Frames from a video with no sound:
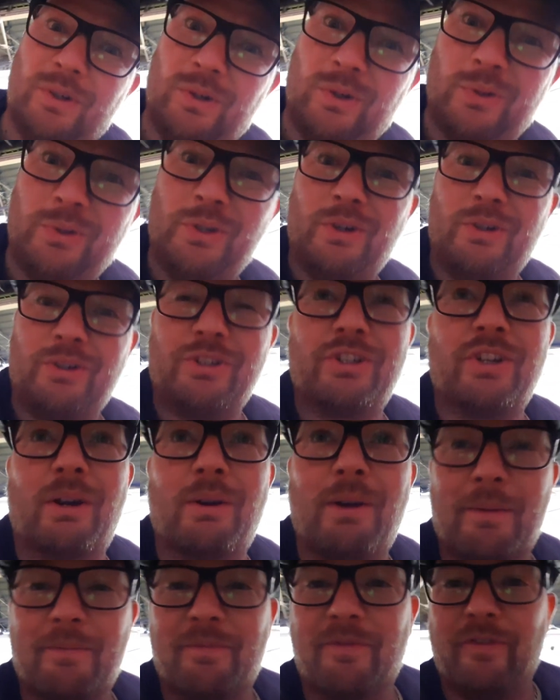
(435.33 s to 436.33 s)
or not
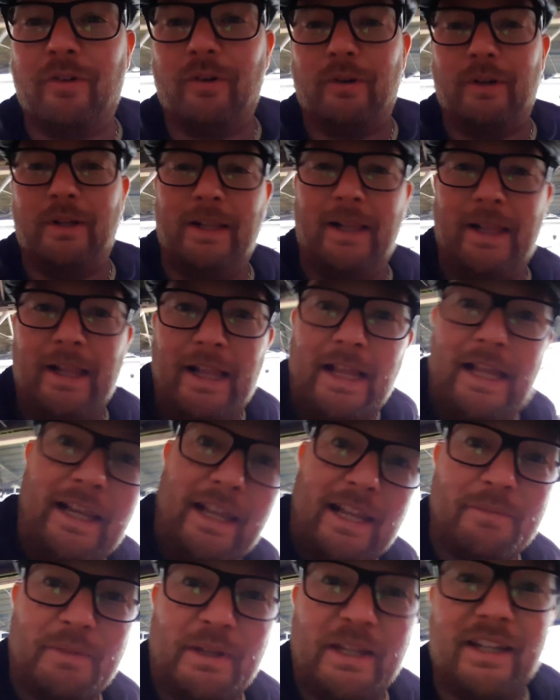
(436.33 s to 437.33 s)
show up for.
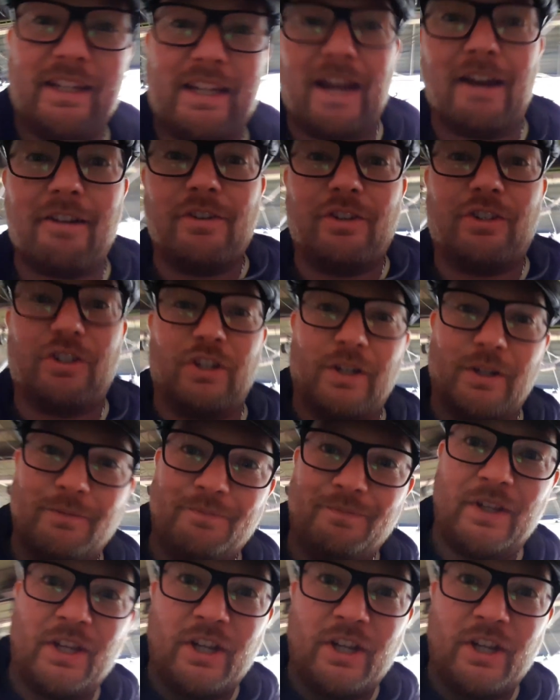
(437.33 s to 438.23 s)
Let me encourage you,